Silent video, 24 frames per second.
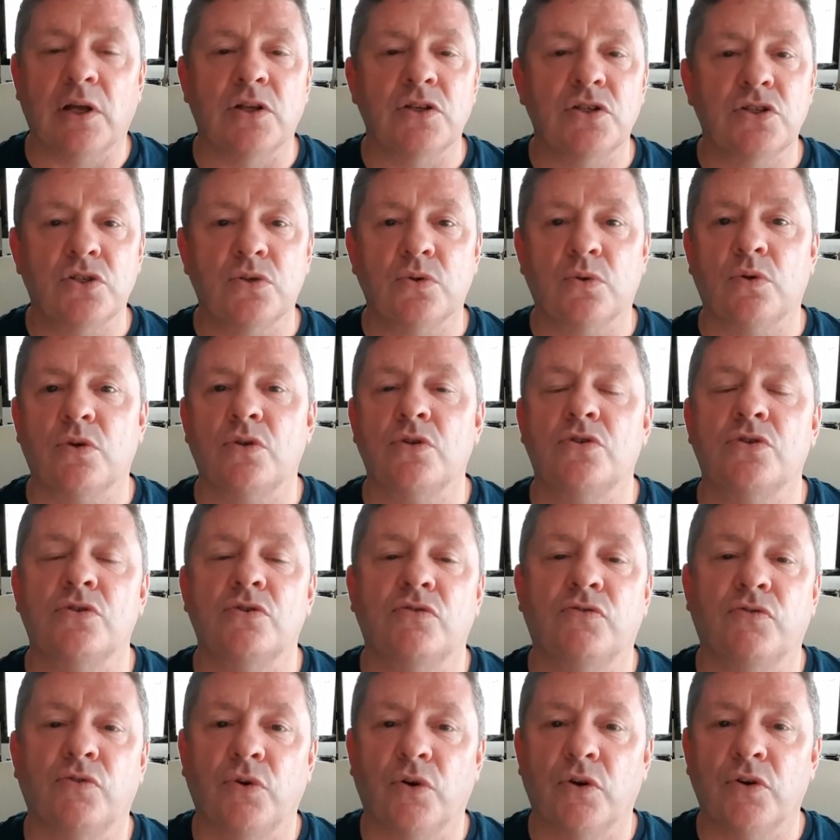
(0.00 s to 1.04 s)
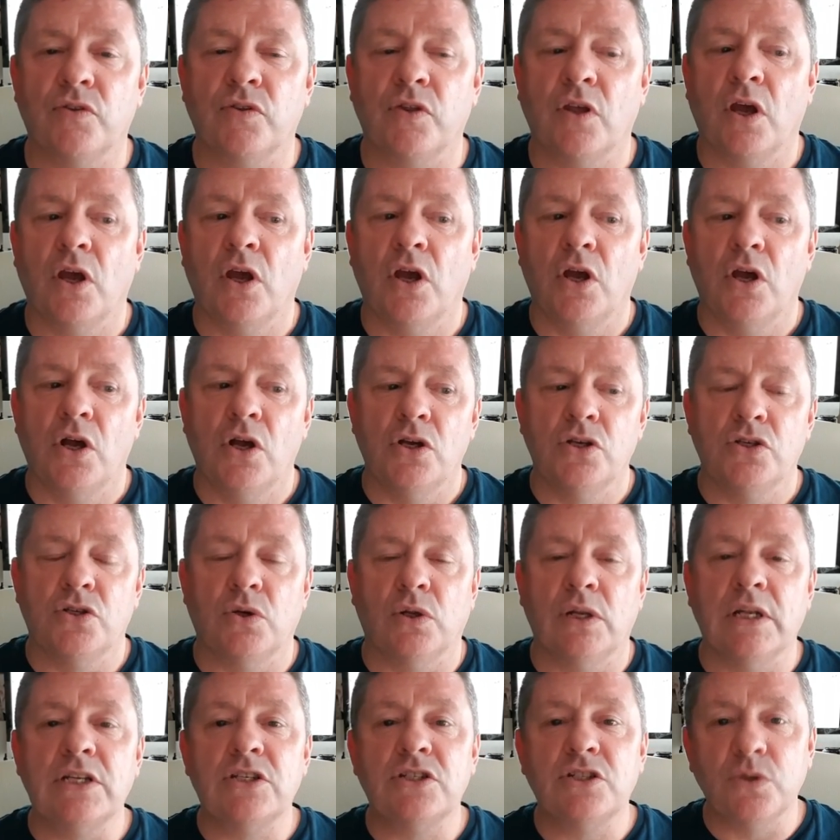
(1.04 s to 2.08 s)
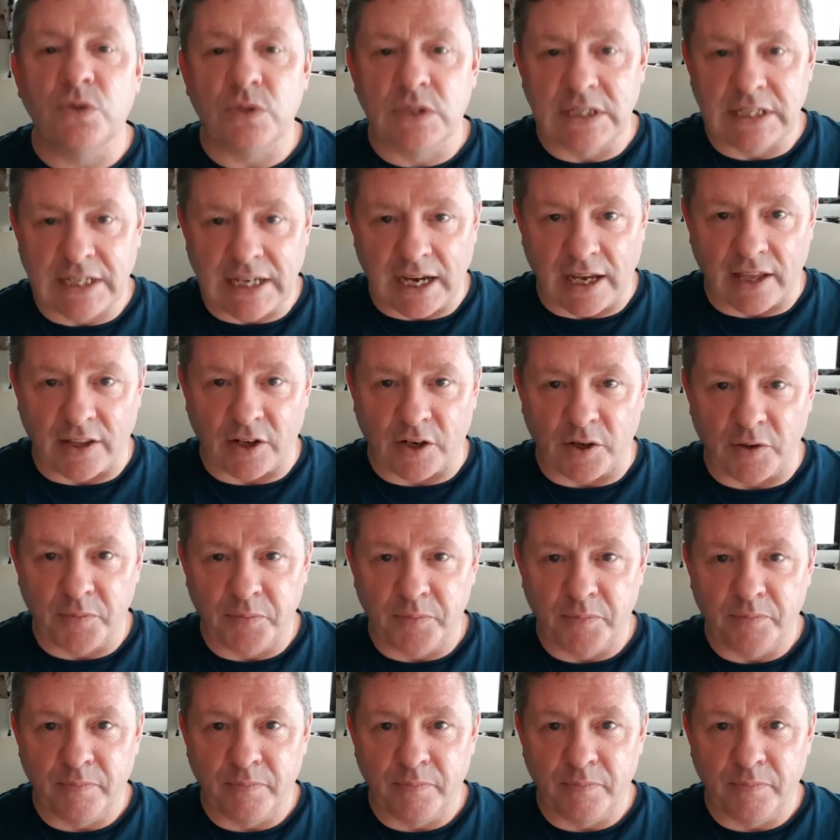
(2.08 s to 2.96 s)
and so on and so forth. So let's do it together.